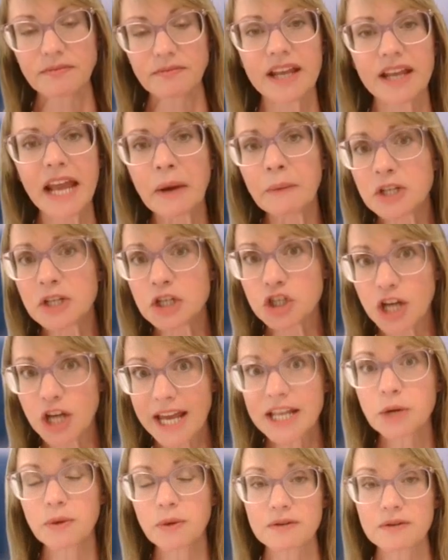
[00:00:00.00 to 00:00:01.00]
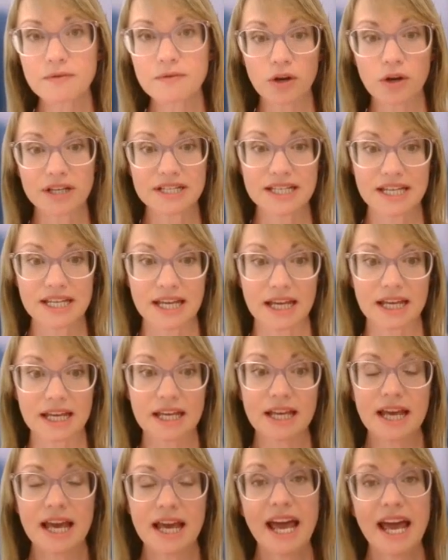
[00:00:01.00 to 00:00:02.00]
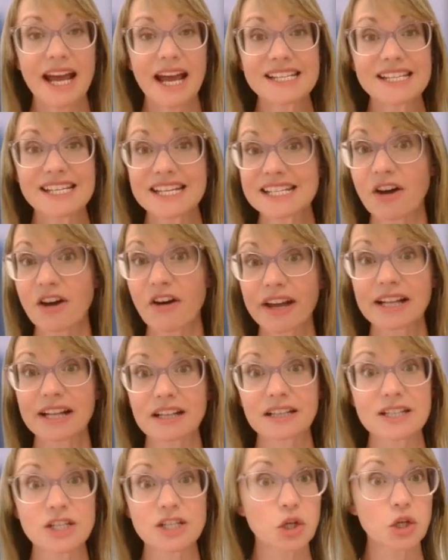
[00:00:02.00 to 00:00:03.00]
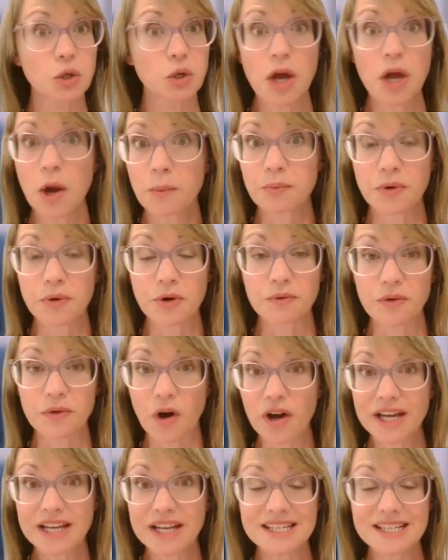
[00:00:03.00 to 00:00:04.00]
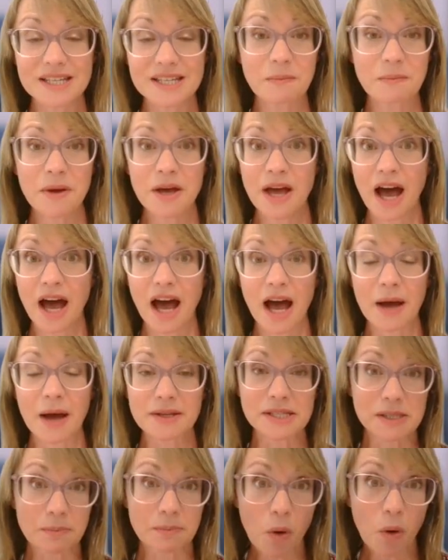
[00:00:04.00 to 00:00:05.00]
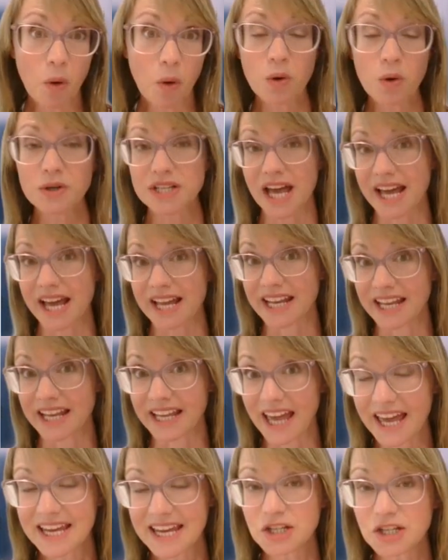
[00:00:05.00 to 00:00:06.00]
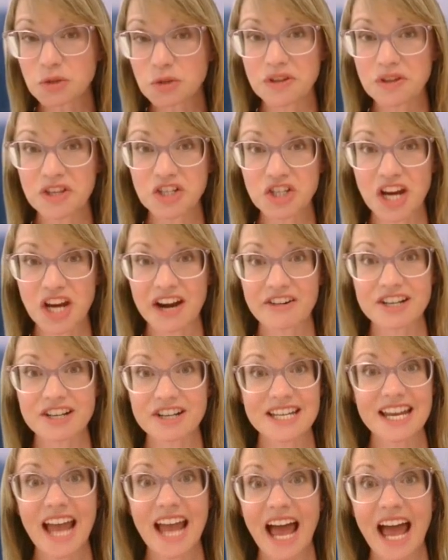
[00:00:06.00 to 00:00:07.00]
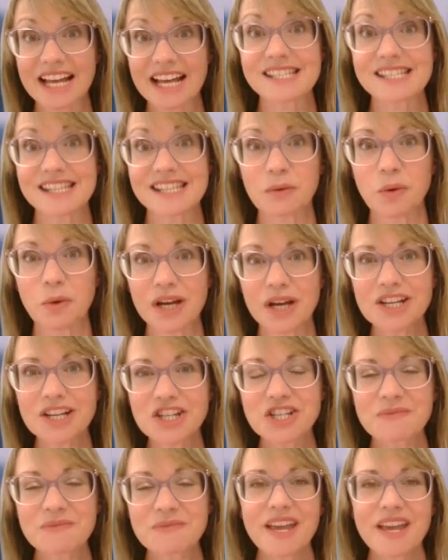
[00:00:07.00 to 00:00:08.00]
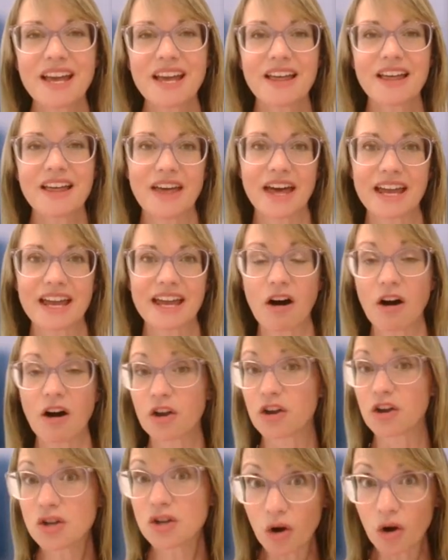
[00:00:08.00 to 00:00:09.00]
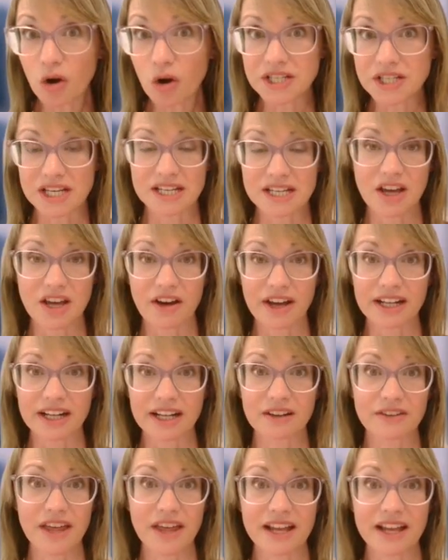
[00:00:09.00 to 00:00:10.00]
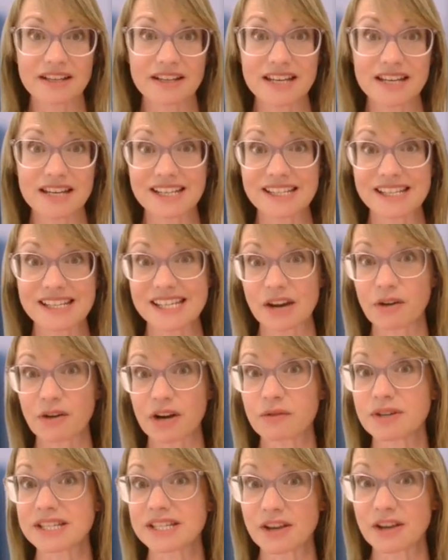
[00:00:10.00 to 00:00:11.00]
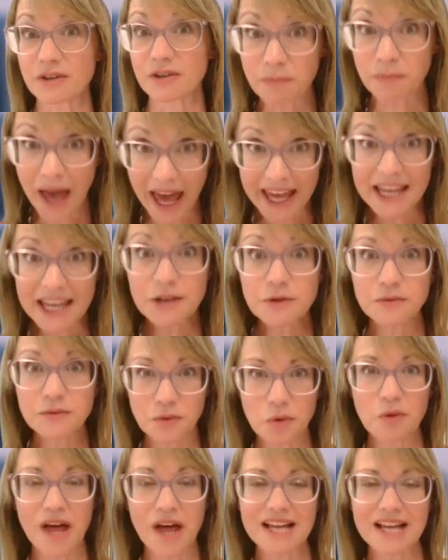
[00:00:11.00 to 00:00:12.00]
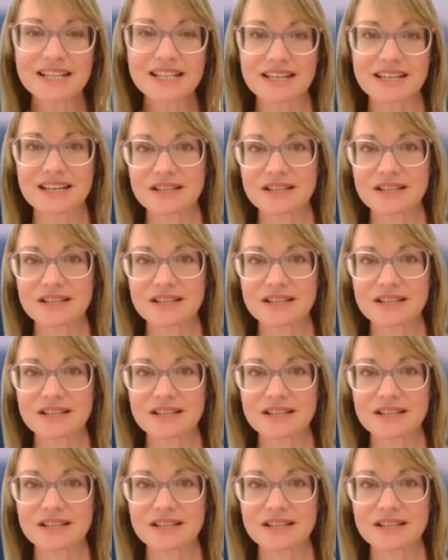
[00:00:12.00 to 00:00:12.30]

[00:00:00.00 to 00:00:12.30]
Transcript: Now, a genuine volunteer is entitled to provide some support and engage with the charity as they wish. They are not entitled then to necessarily receive pay for that.